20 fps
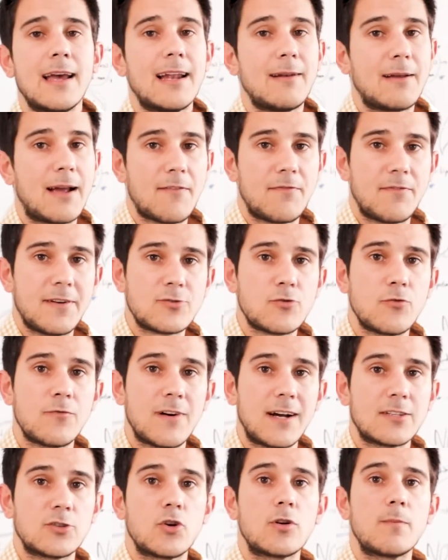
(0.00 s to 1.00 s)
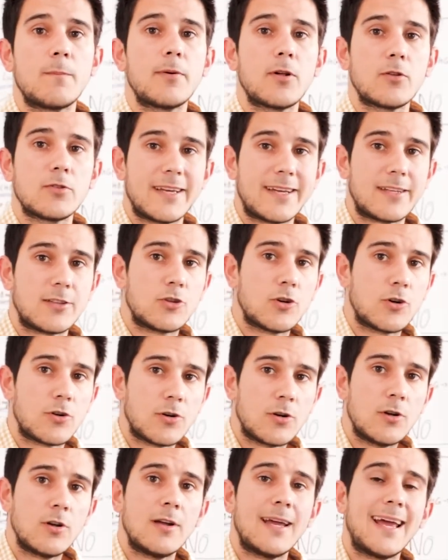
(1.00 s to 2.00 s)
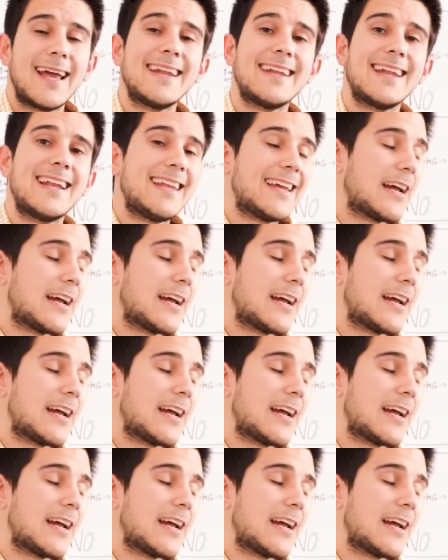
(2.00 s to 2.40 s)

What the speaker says: Coffee is a protective factor in